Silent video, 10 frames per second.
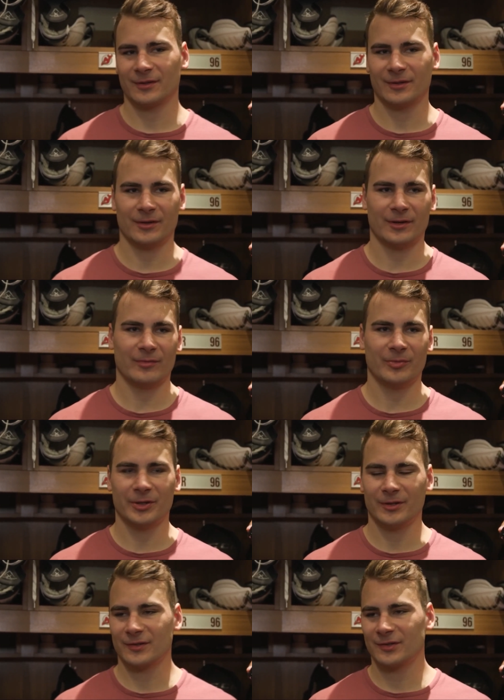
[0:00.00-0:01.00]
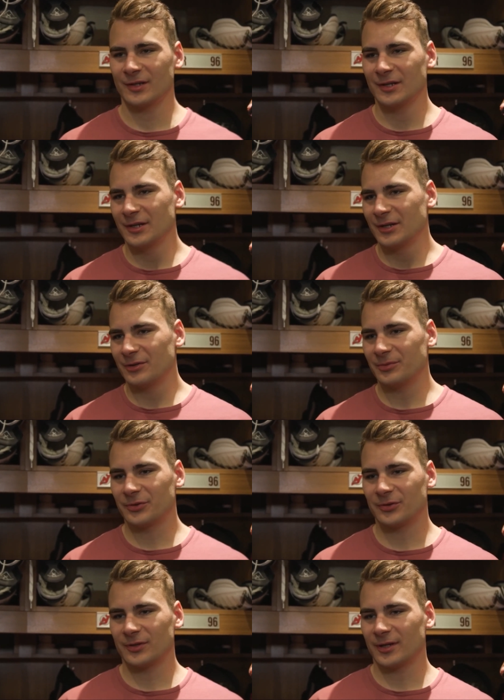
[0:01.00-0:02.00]
you know everybody in this room
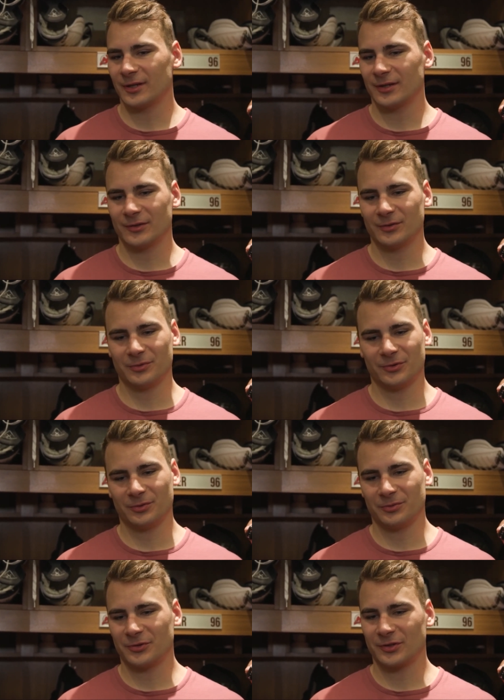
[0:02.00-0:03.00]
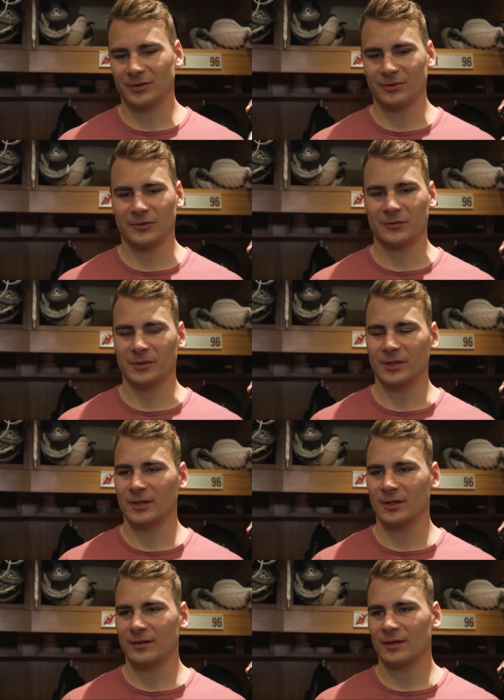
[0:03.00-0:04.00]
is uh, super super skilled
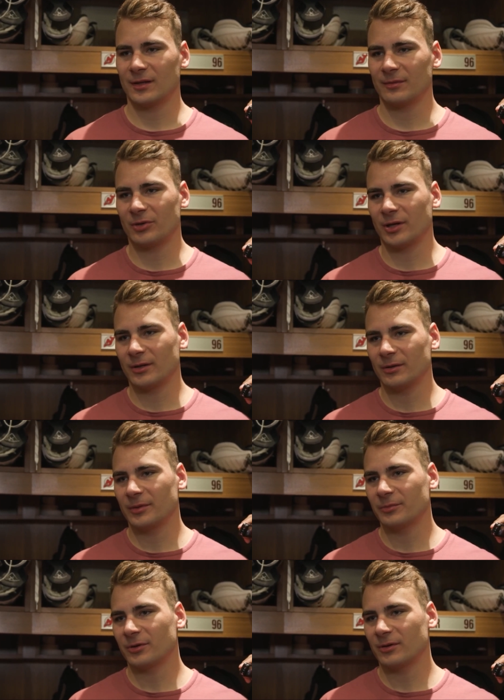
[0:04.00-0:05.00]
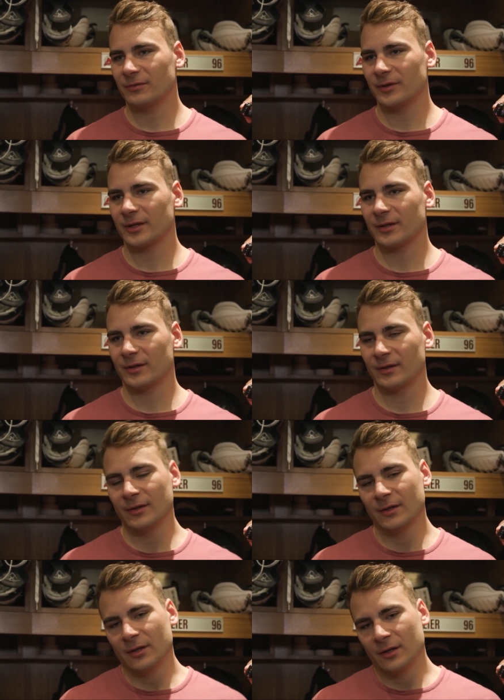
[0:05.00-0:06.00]
speed, and I think I bring a little bit more of like the
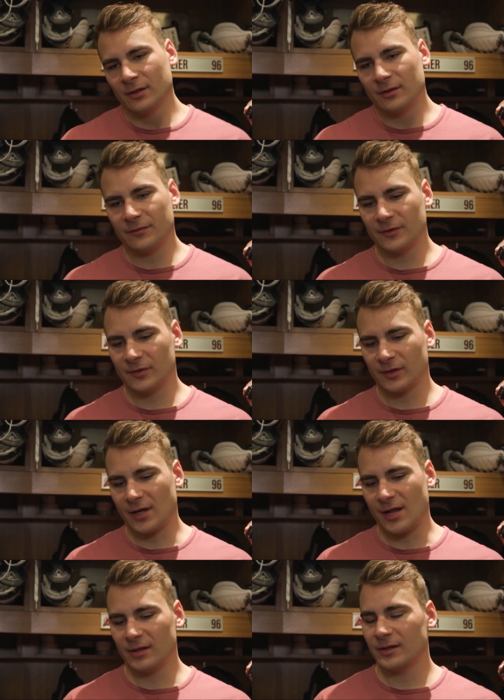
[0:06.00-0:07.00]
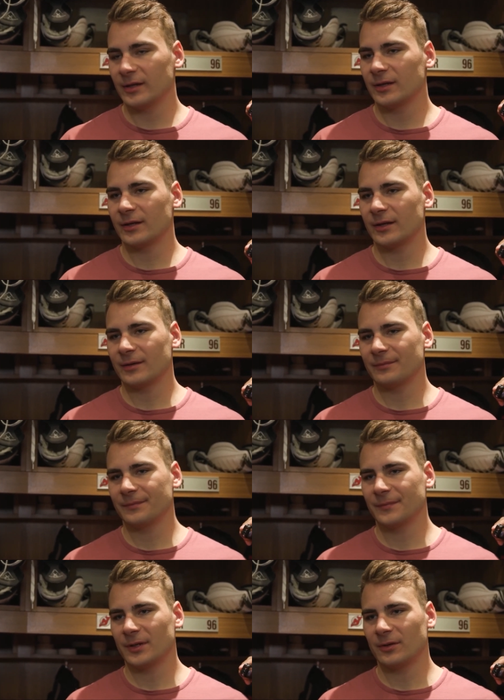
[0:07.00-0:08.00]
the physicality. Um,
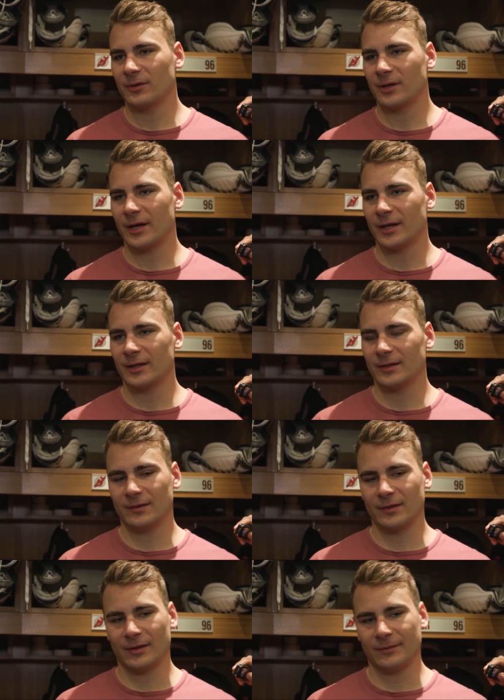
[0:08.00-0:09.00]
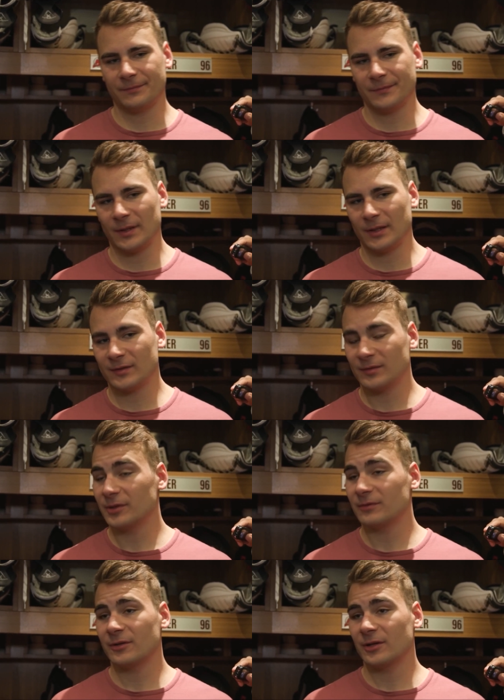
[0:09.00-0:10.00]
you know, a guy that uh, likes to
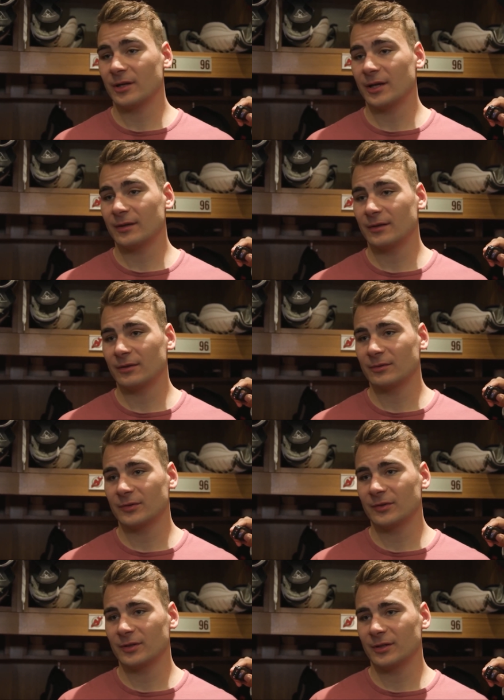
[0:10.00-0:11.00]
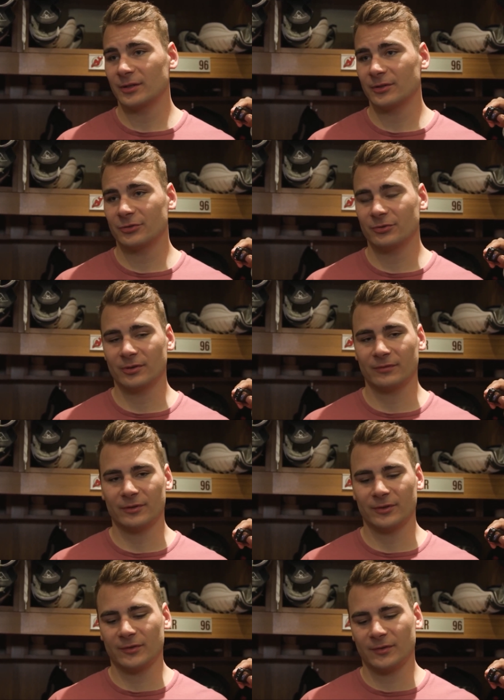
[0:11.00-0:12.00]
be in front of net, obviously uh, shooting
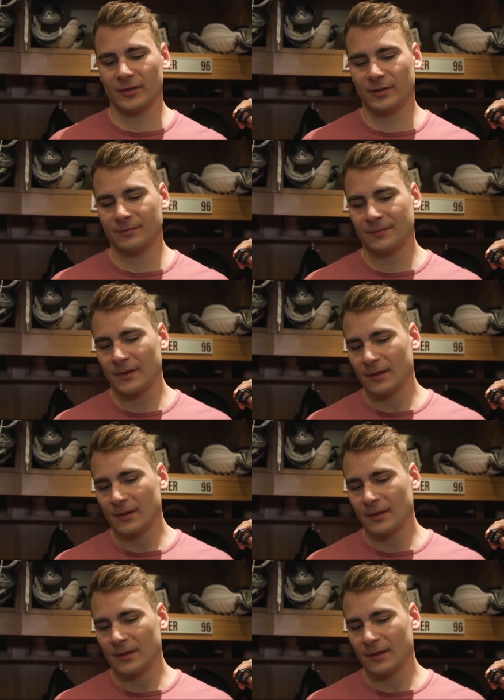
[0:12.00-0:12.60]
first uh,